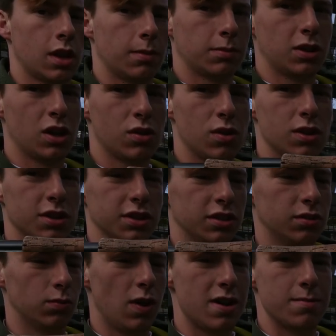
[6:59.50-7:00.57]
I'm gonna throw this
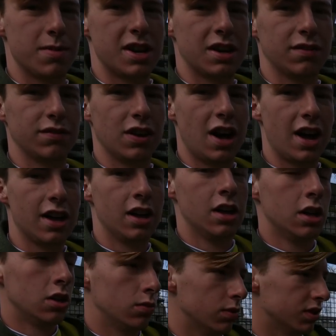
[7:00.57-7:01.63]
little white minnow fly
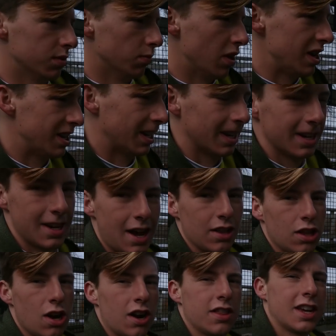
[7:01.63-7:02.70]
with some weight to get it down
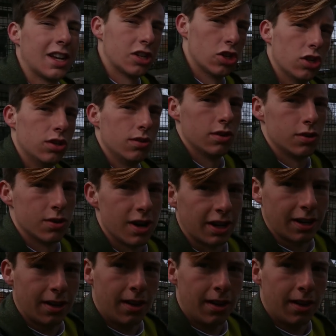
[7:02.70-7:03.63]
there. I think it should do the trick.